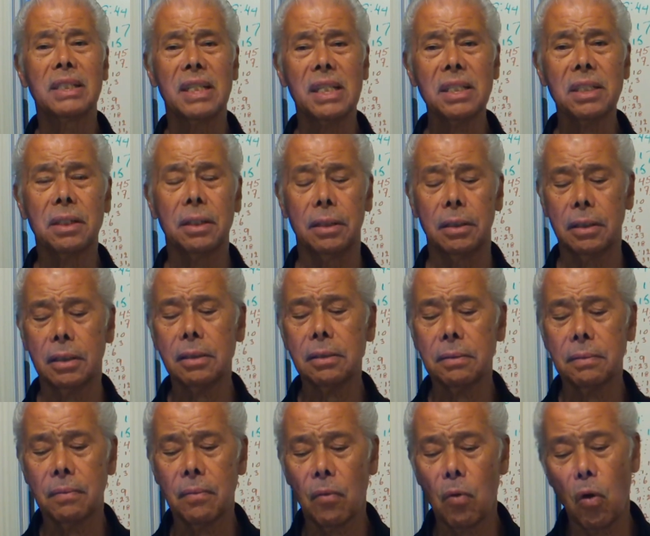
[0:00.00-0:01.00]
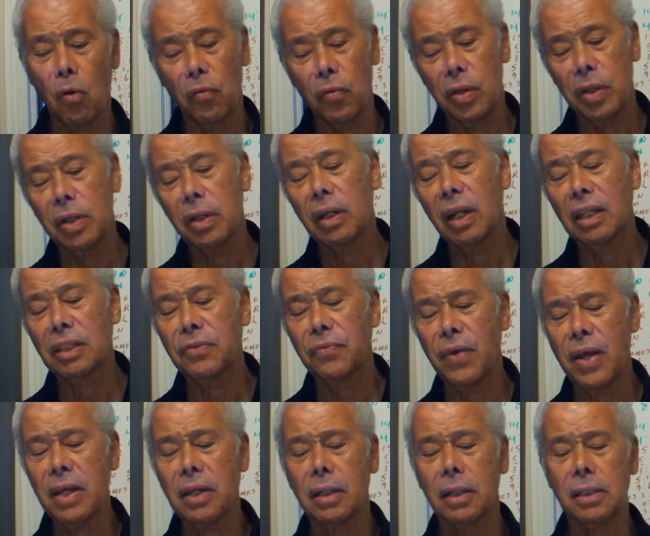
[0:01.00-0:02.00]
sister over here in Las
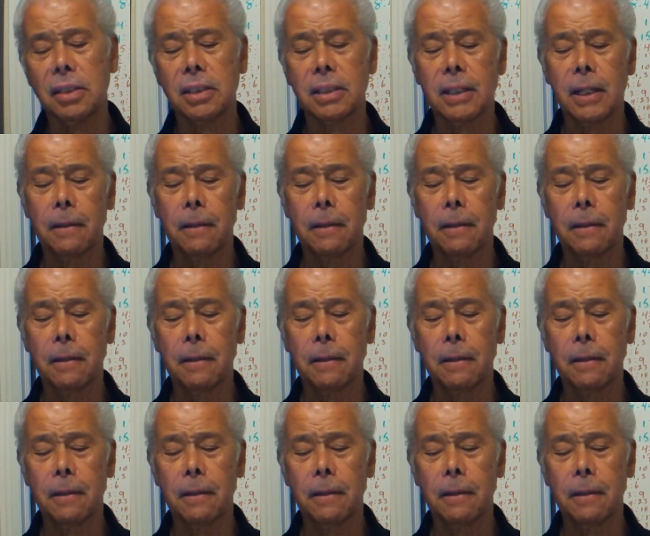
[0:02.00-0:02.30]
Vegas,